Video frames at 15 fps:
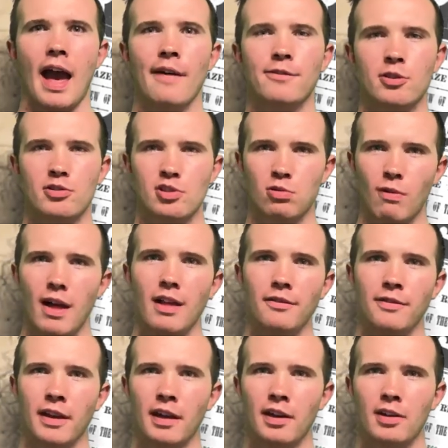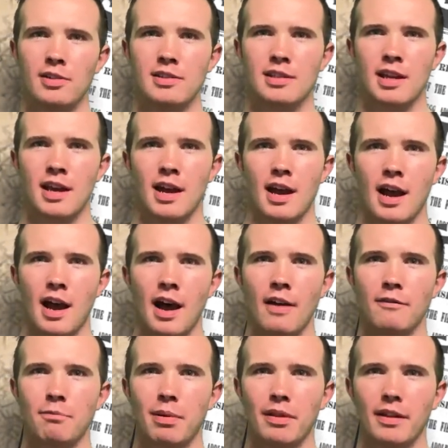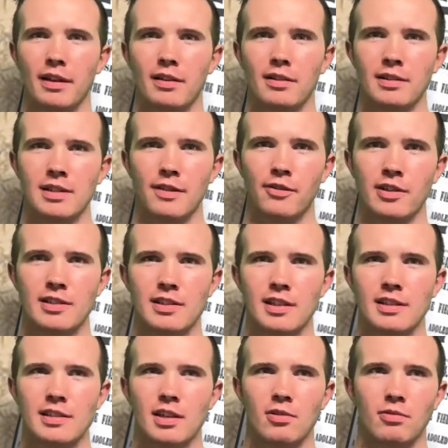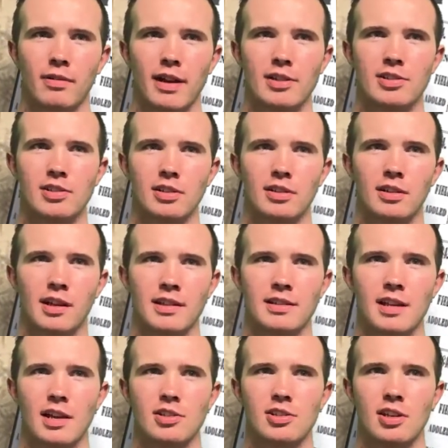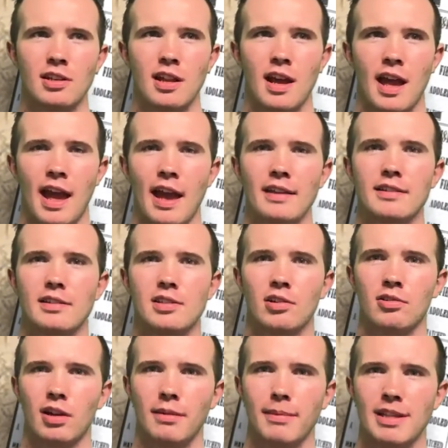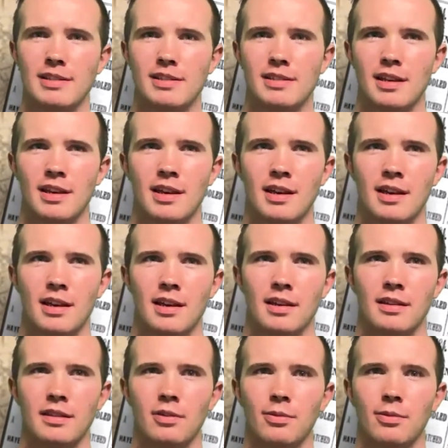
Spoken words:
After 12 years of political differences, racial contention, and disagreements, The